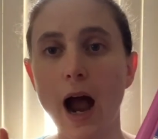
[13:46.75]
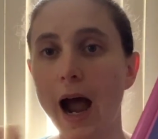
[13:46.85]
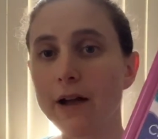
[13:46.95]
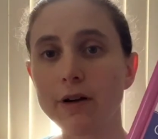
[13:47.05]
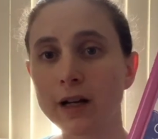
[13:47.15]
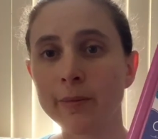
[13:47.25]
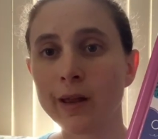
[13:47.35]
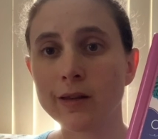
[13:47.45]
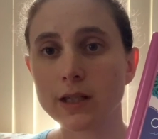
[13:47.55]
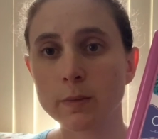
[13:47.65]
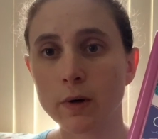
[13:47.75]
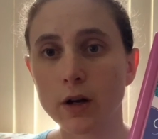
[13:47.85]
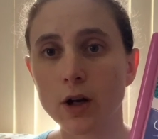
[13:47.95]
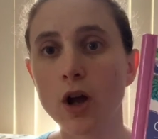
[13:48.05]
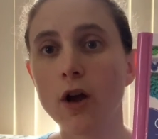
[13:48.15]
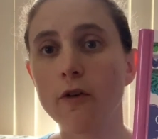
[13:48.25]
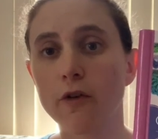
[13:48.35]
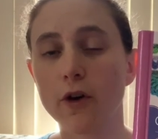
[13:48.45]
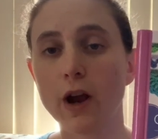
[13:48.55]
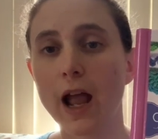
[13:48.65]
I recommend this book
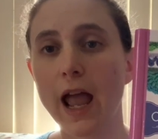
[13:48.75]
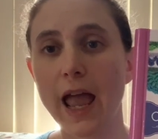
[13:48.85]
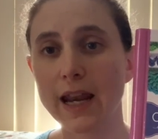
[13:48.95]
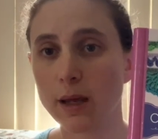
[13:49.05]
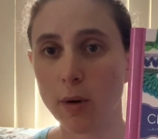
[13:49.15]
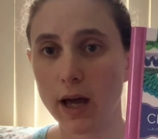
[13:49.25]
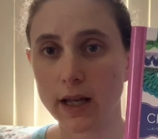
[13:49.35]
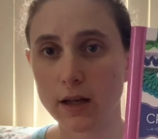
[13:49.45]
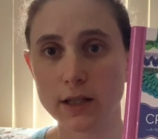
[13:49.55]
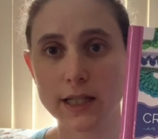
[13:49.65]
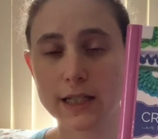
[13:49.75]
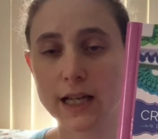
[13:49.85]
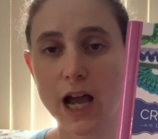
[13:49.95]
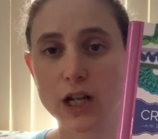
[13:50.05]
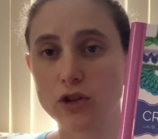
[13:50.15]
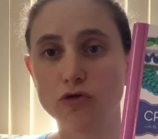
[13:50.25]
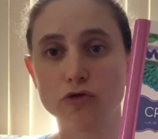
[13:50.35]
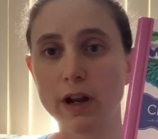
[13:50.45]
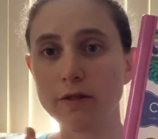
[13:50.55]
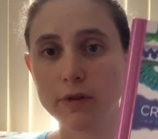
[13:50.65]
for anybody because it's got
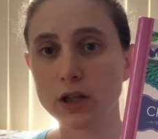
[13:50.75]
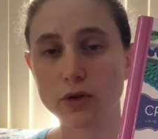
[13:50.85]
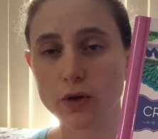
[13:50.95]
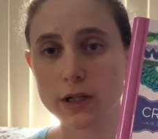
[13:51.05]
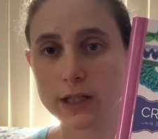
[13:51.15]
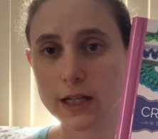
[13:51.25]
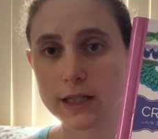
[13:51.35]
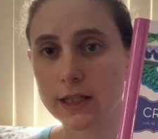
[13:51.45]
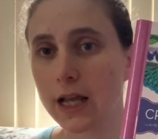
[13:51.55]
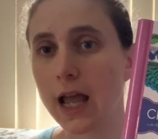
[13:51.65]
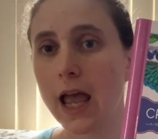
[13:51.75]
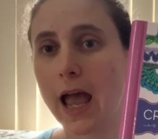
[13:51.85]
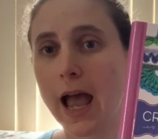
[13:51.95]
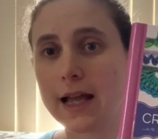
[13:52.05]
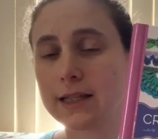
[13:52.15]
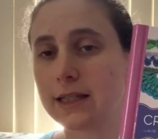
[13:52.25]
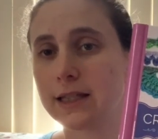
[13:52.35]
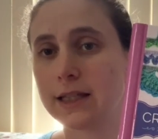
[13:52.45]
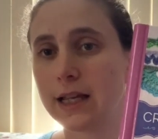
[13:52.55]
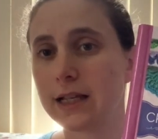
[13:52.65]
great resources. It has
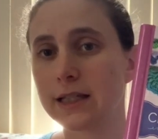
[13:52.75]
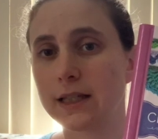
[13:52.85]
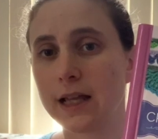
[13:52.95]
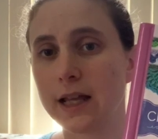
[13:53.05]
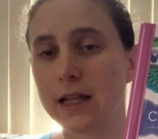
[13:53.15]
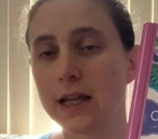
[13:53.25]
things that